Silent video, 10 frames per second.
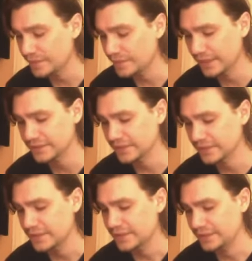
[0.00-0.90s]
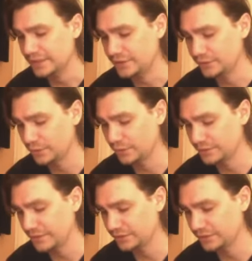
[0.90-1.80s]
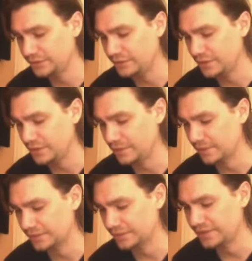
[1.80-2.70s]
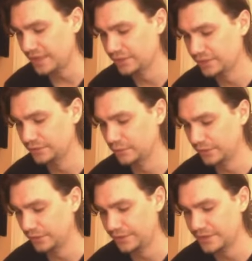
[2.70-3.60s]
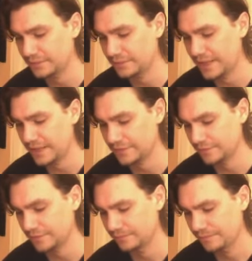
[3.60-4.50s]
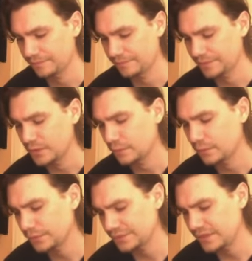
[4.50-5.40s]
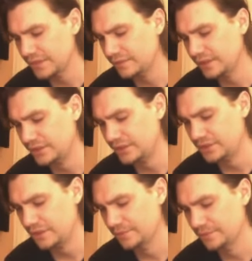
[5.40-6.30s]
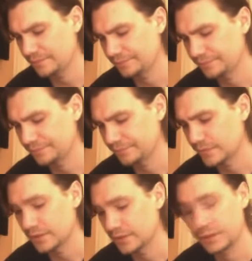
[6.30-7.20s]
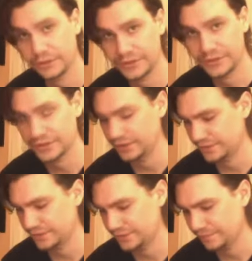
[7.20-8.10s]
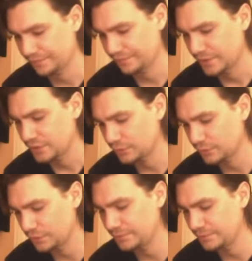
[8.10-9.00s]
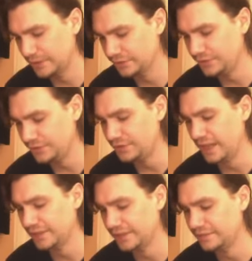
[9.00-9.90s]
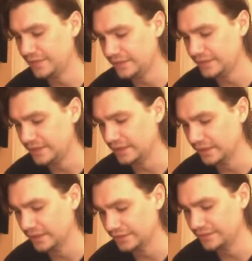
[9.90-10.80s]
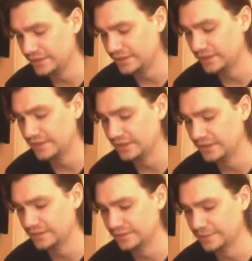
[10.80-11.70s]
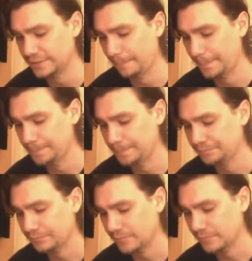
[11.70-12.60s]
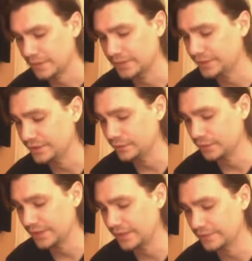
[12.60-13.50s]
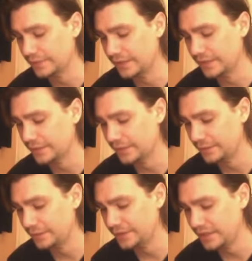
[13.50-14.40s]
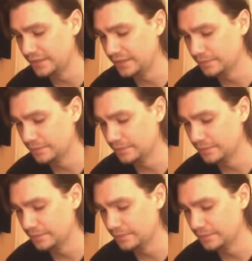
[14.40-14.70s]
Thus did George Mills Jr. become the second wealthiest man ever. What was the Infinity chip? Consciousness. George Mills Jr. had invented artificial intelligence, and no one ever found out how he did it.